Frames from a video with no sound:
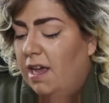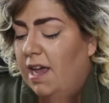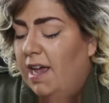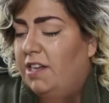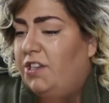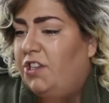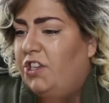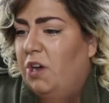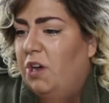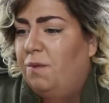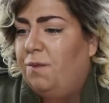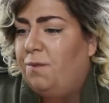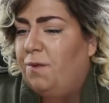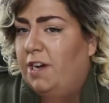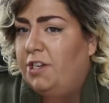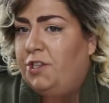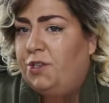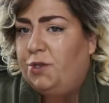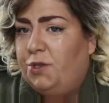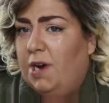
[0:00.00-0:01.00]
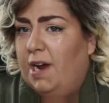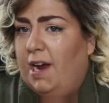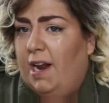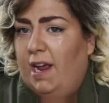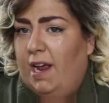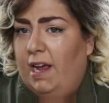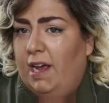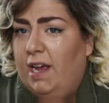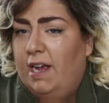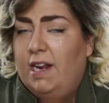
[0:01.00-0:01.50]
So
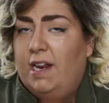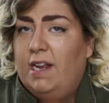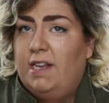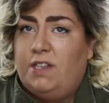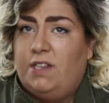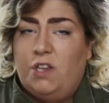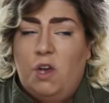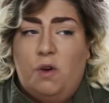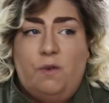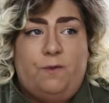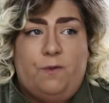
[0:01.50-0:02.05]
frustrating. It is so